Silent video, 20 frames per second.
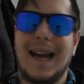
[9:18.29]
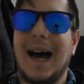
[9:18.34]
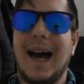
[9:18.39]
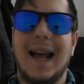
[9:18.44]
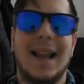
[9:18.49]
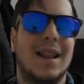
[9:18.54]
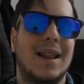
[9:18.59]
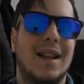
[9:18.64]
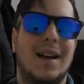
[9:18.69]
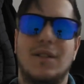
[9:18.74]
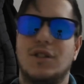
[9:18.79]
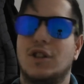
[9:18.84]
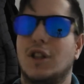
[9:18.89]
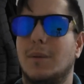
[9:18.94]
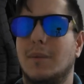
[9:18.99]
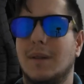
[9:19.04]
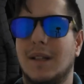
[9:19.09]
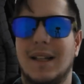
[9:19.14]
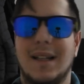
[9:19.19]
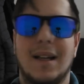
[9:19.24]
I love
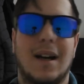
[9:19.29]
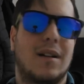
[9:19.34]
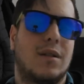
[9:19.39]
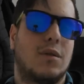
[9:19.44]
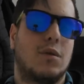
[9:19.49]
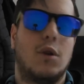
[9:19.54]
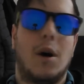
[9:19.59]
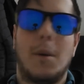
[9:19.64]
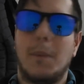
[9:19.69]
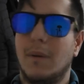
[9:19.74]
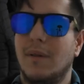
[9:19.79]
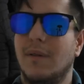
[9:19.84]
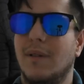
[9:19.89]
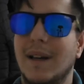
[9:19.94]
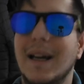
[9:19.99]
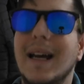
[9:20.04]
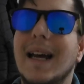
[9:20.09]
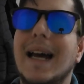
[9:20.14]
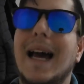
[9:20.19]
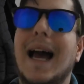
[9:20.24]
Shaman King, I grew up with
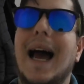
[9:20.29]
it,